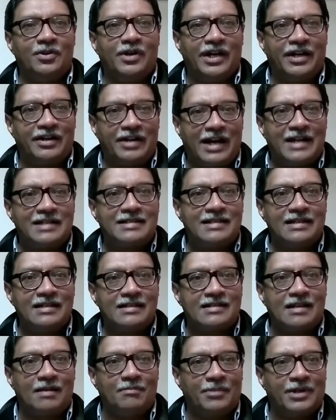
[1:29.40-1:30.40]
harassing
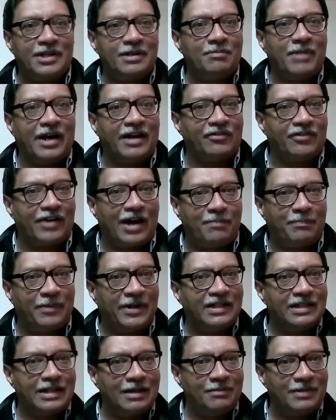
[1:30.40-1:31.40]
somebody by
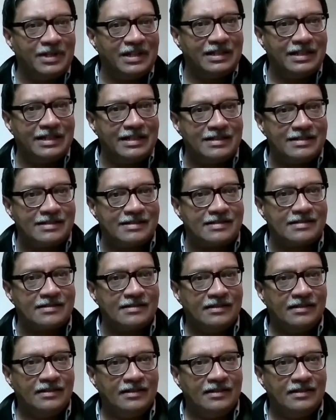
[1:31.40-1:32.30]
wrapping them in these